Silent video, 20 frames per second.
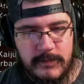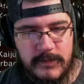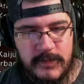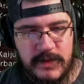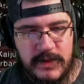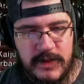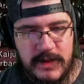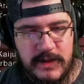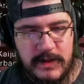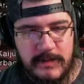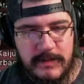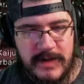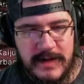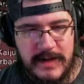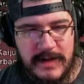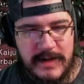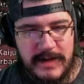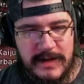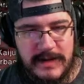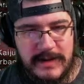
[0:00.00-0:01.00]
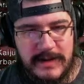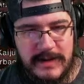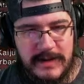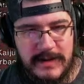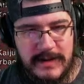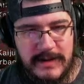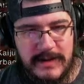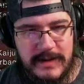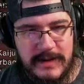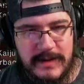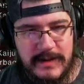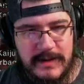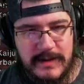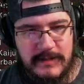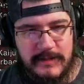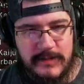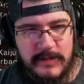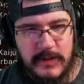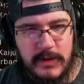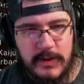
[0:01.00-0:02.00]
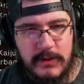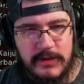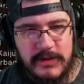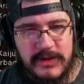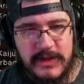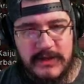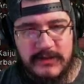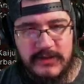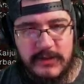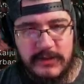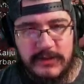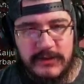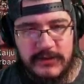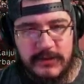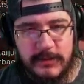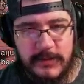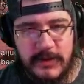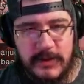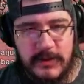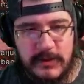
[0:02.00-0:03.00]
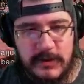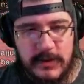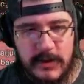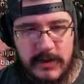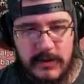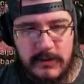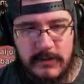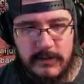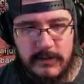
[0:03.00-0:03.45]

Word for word: Get him out of here. Well, you guys don't disappear? Oh.